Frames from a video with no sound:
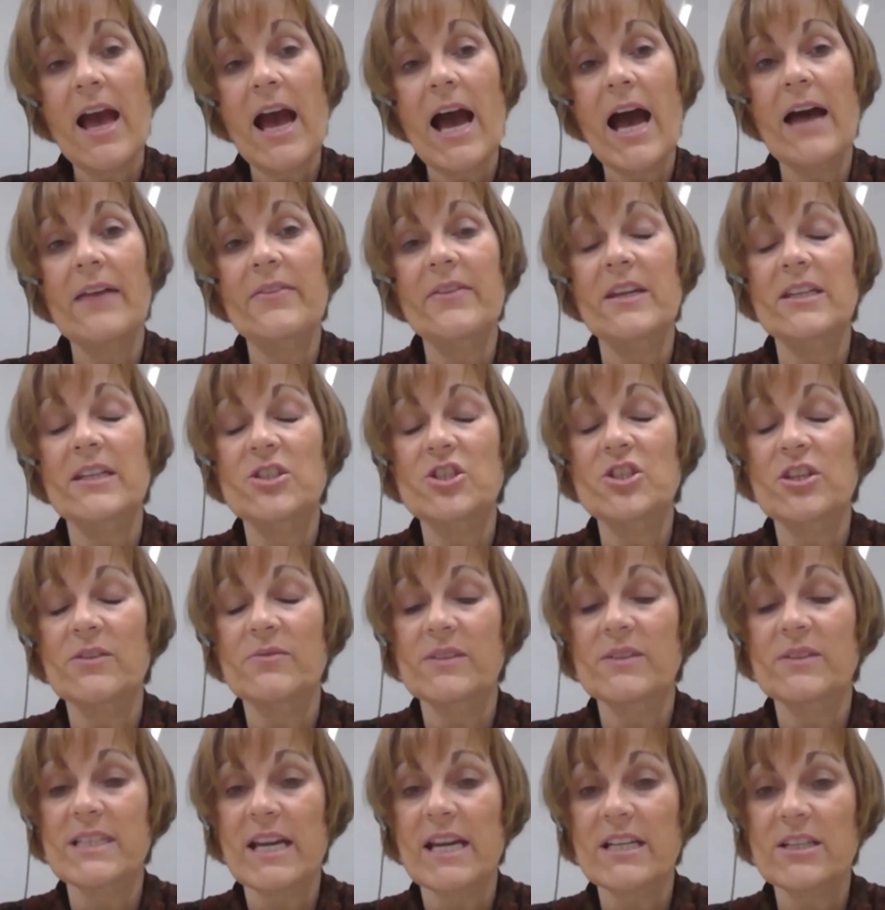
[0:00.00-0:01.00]
and then a chief
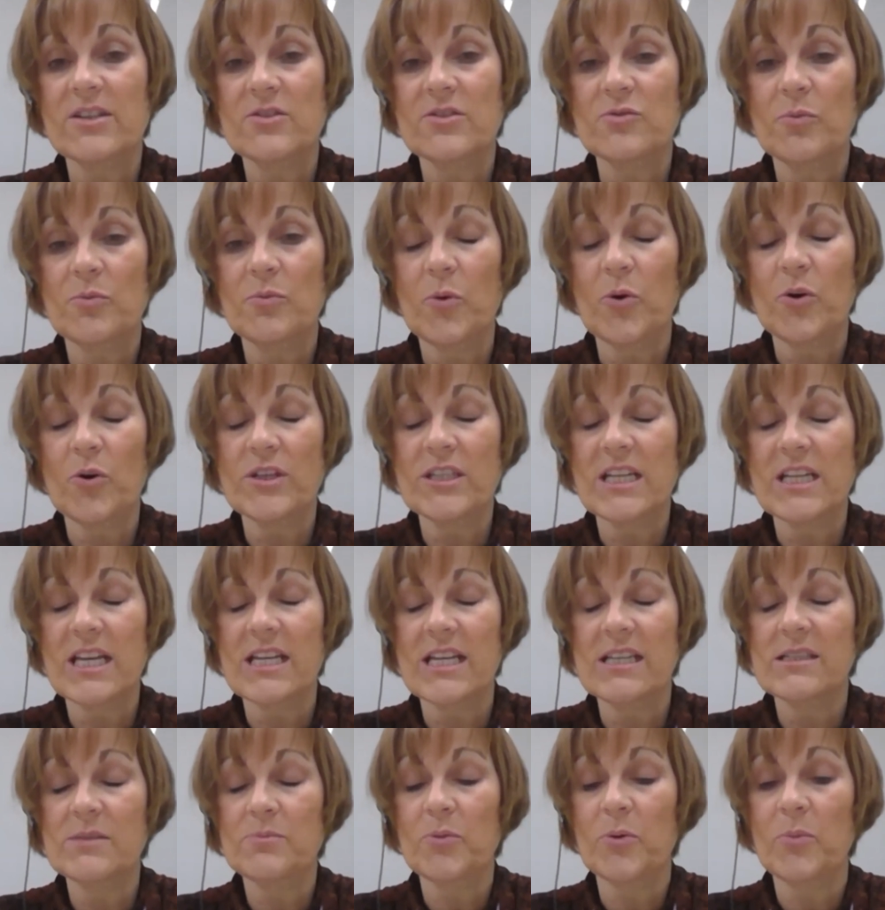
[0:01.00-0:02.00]
executive's report
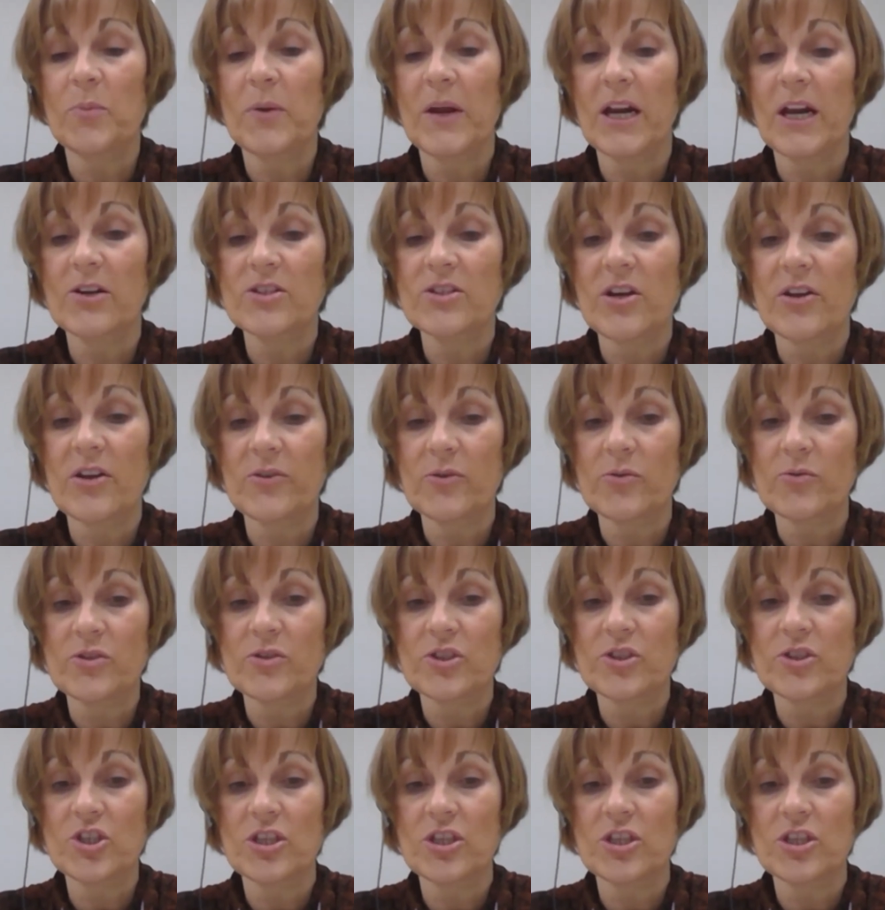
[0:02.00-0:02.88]
is prepared on those